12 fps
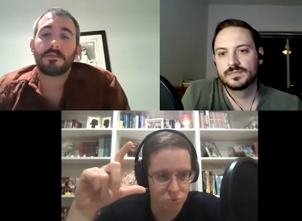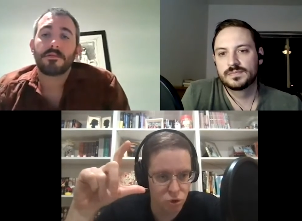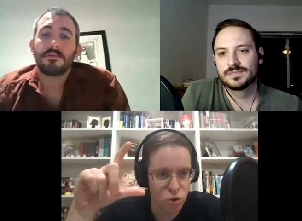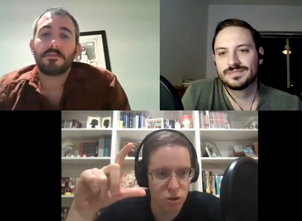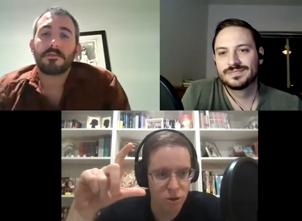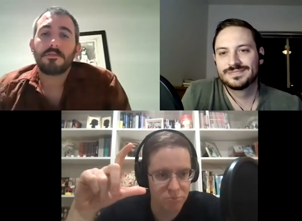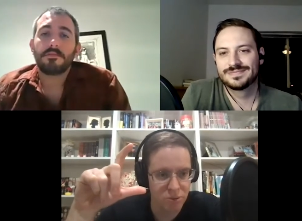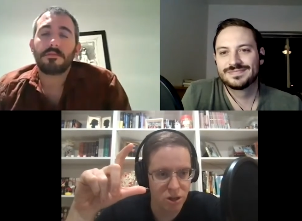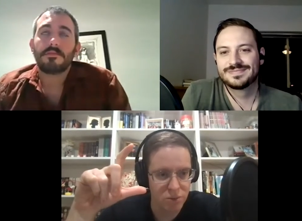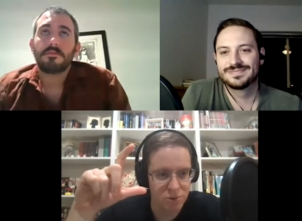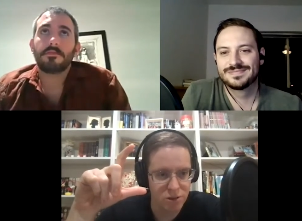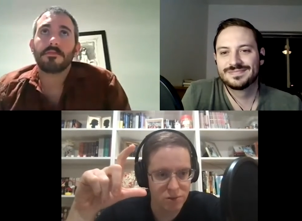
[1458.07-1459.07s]
Speaker 1: tulip
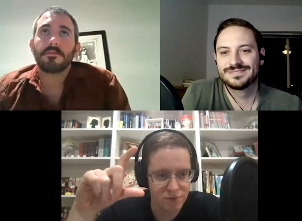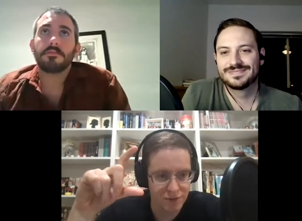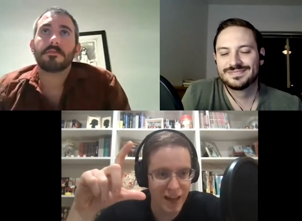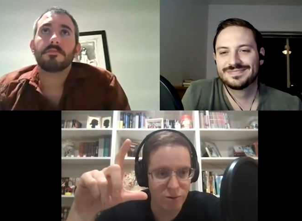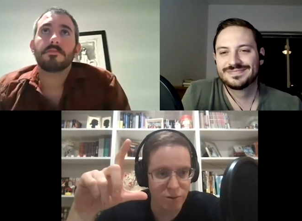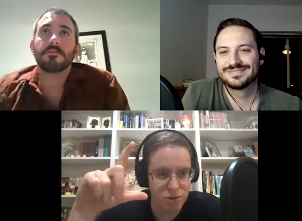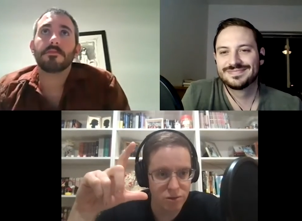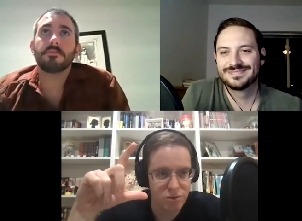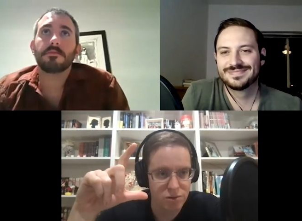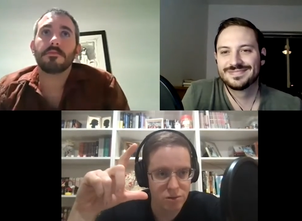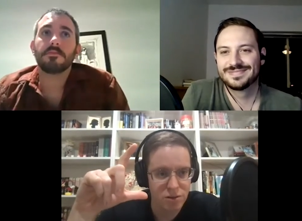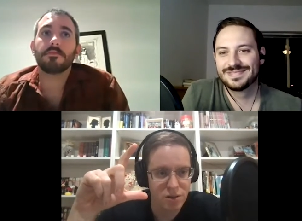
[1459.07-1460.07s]
bulbs, flowers,
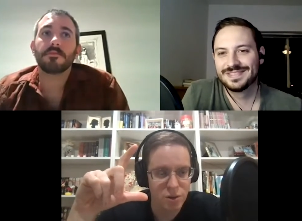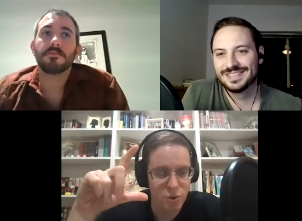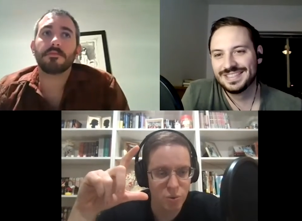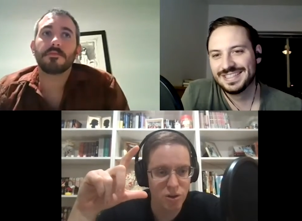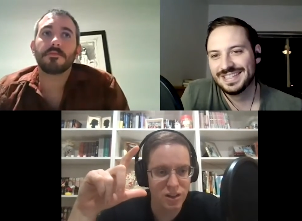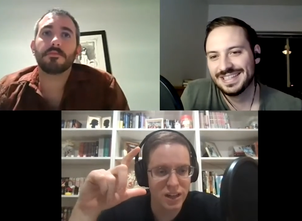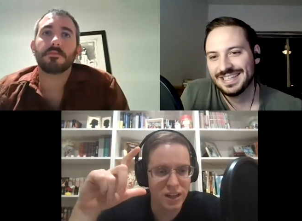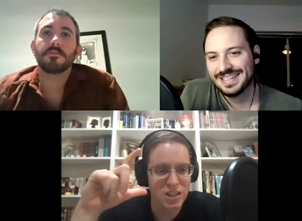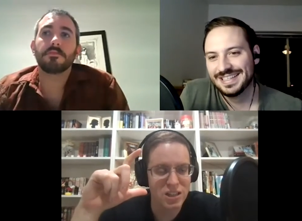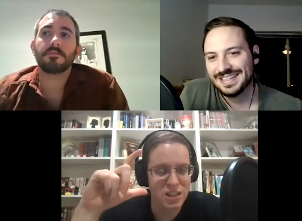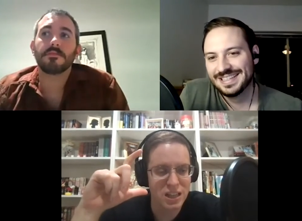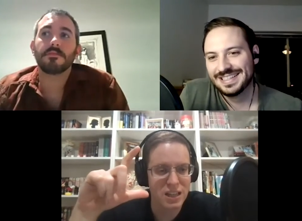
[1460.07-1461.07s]
were
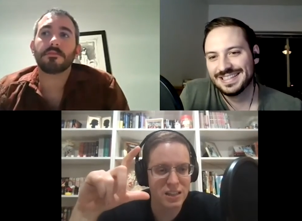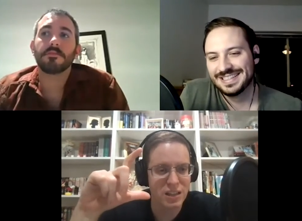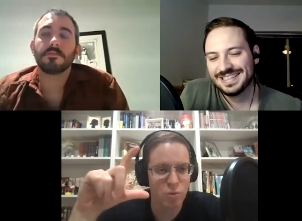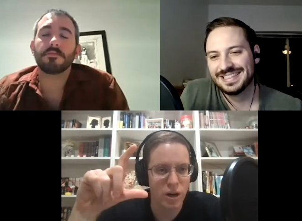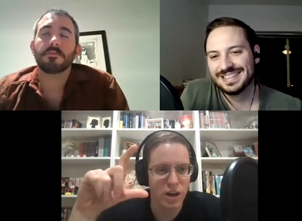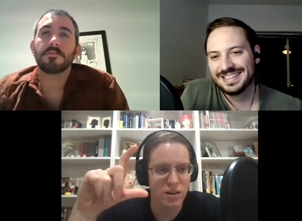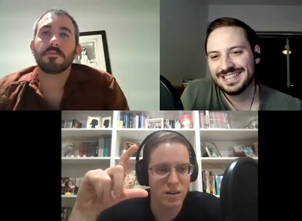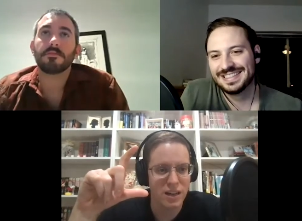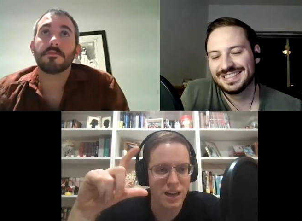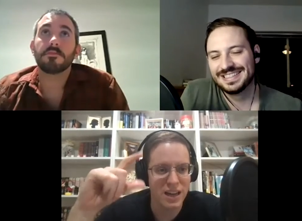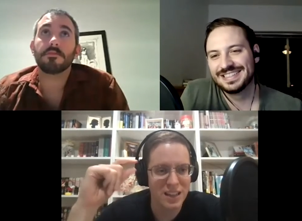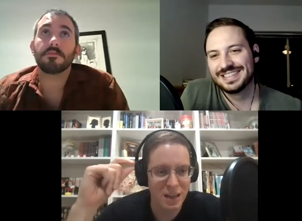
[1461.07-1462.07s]
exceedingly rare,
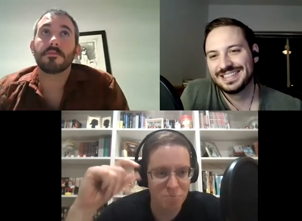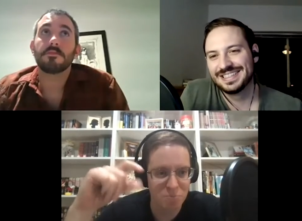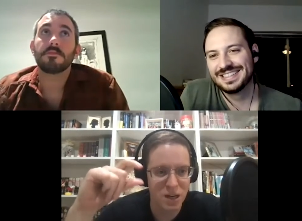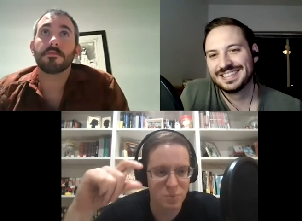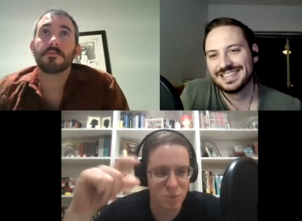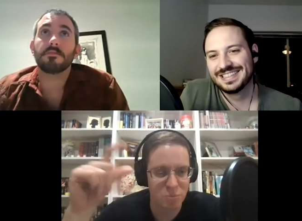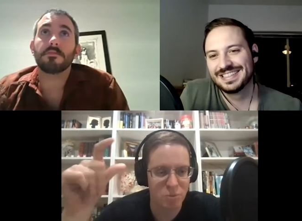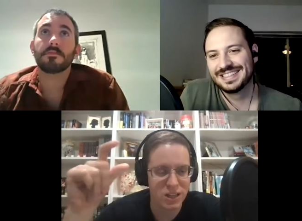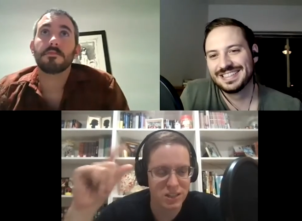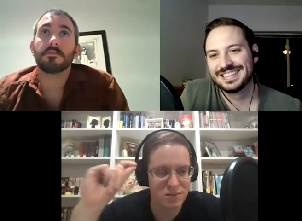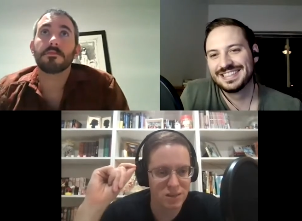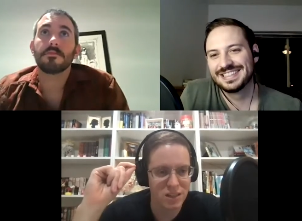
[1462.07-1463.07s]
and they bid up the
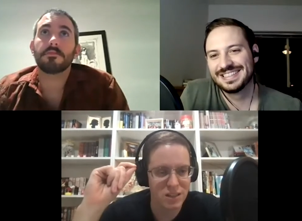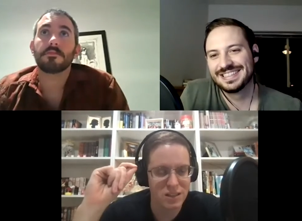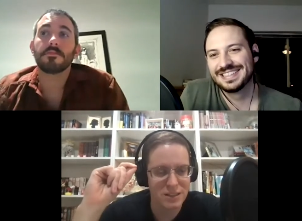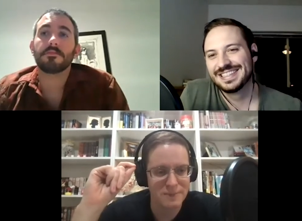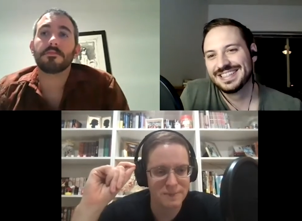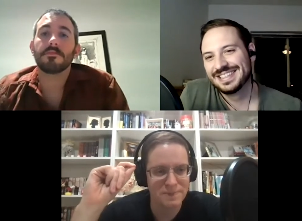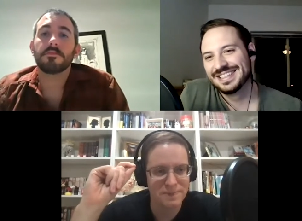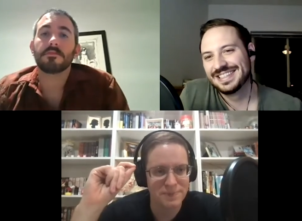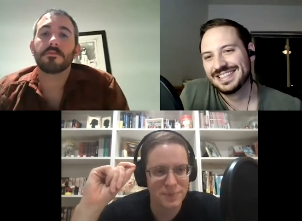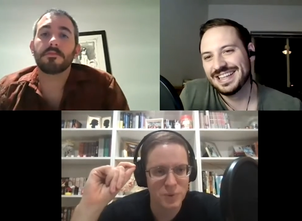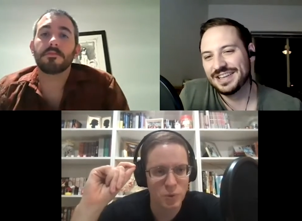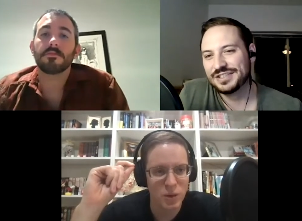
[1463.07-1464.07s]
price of this.
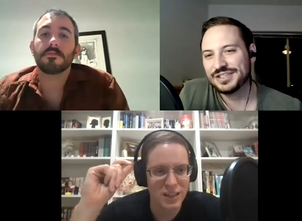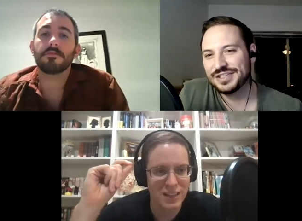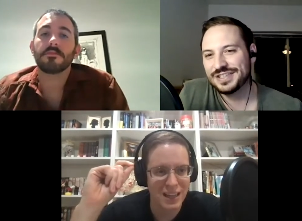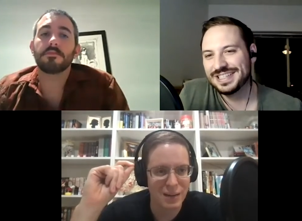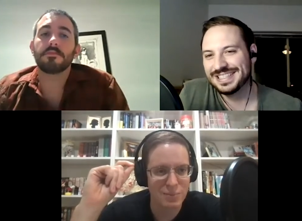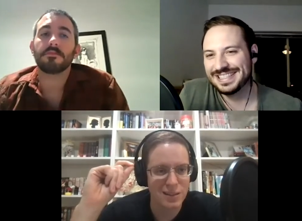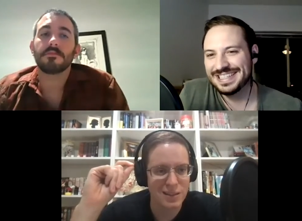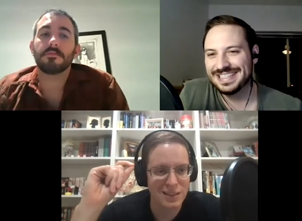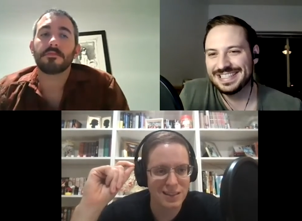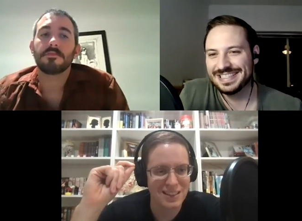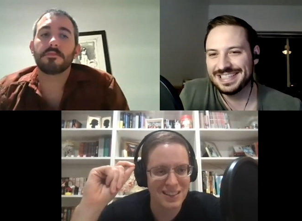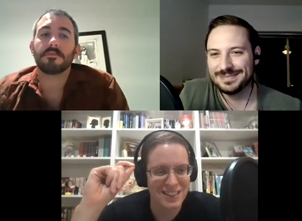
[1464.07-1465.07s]
Speaker 2: What certain
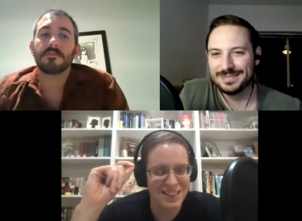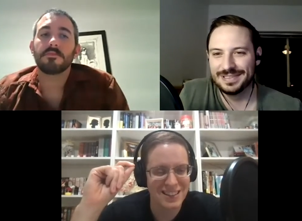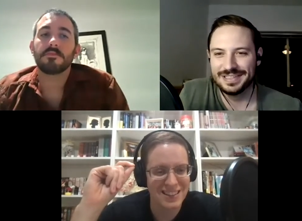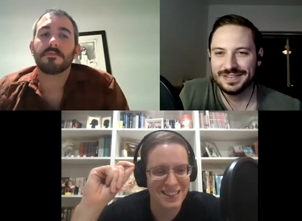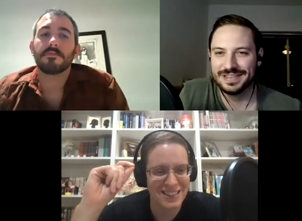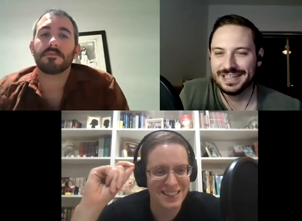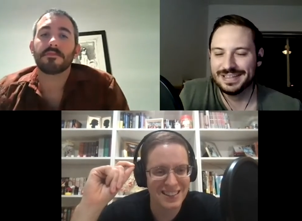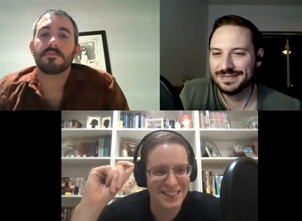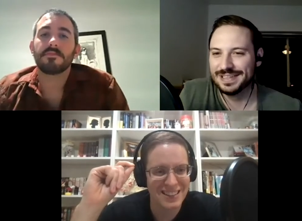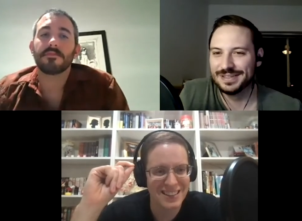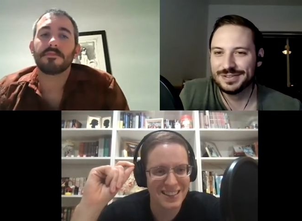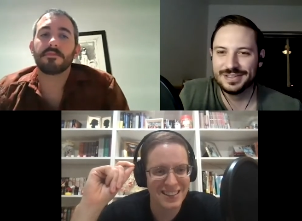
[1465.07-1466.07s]
diseases, I believe, in
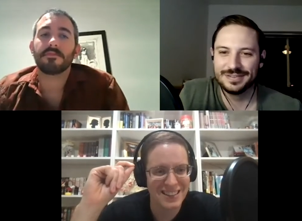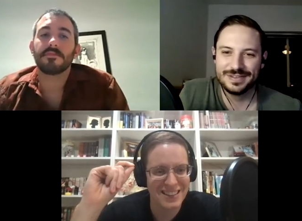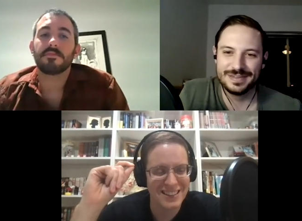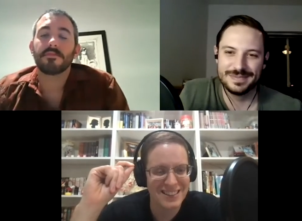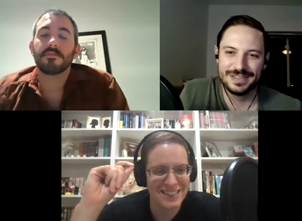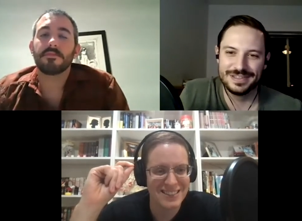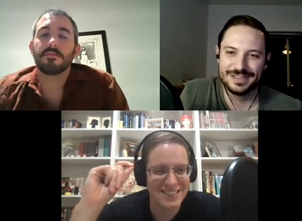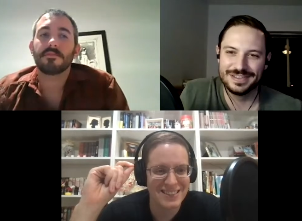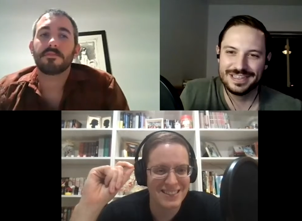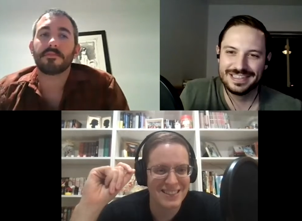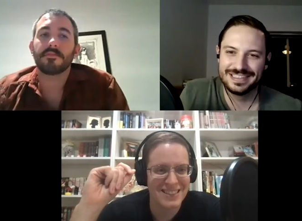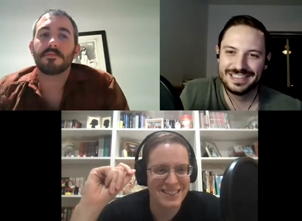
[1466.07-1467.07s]
that flower, if I'm not
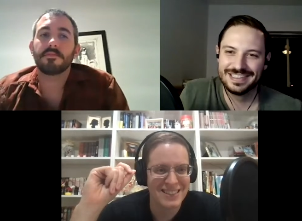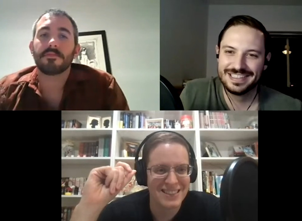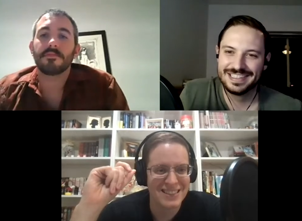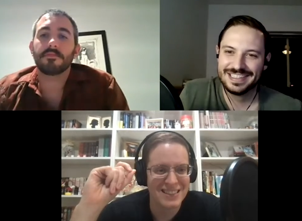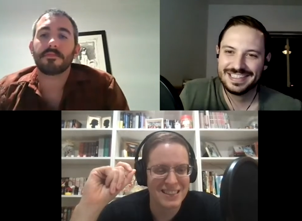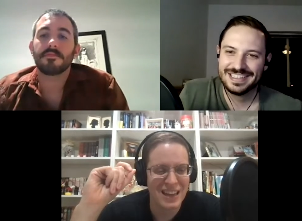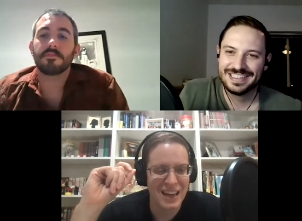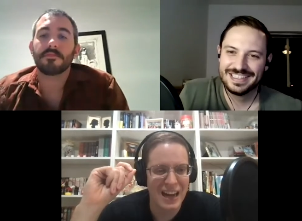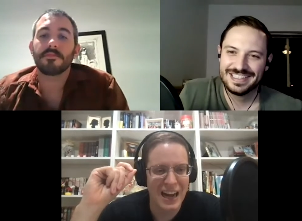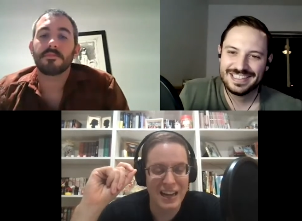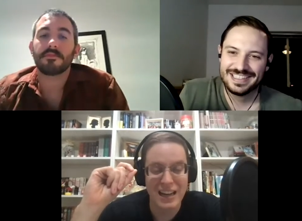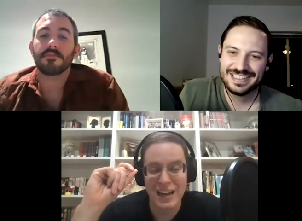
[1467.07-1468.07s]
correct.
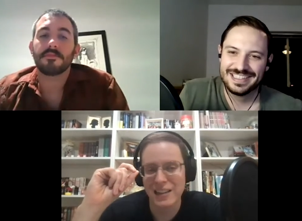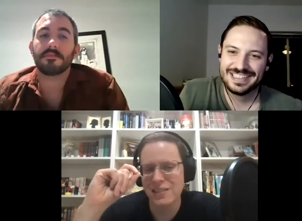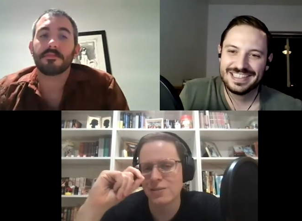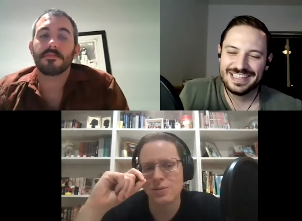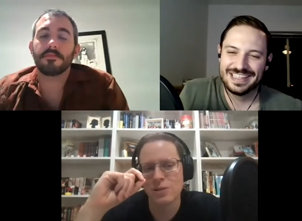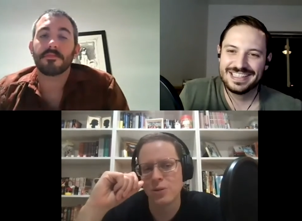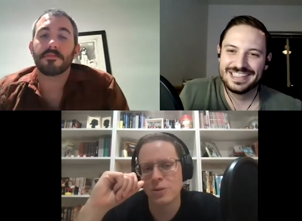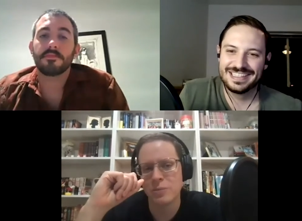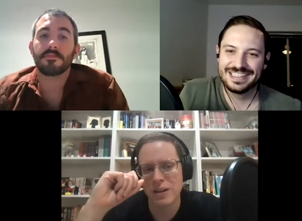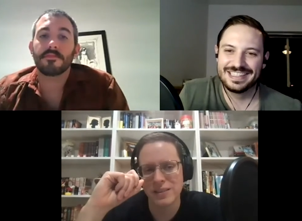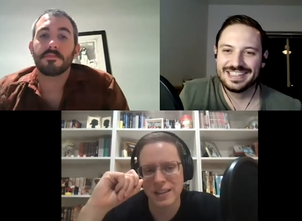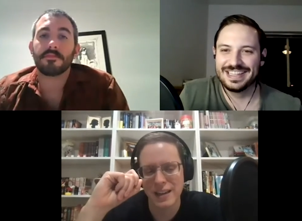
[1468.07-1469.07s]
Speaker 1: I, I don't know
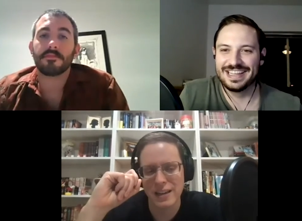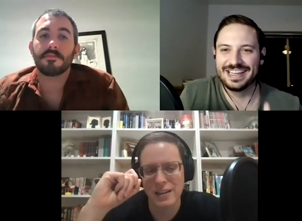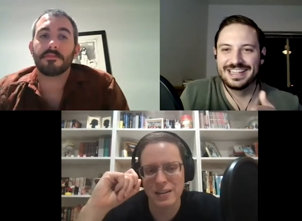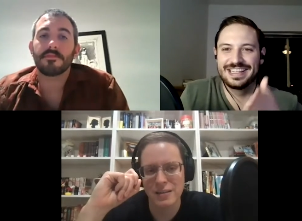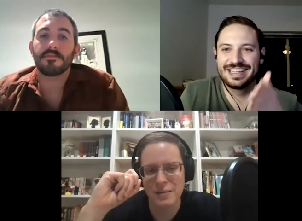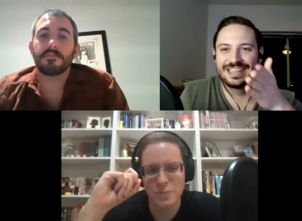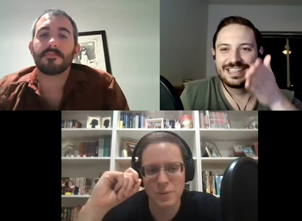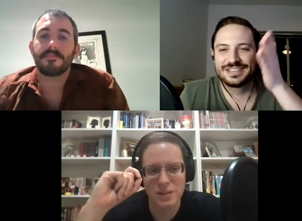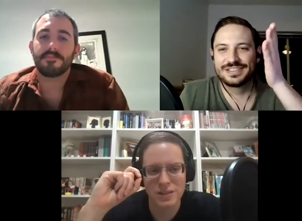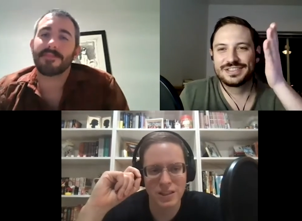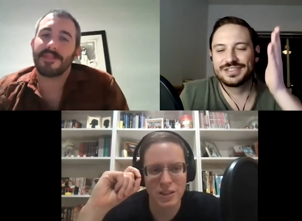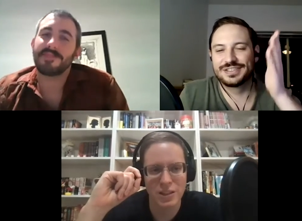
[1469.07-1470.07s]
about that. That had like I'll take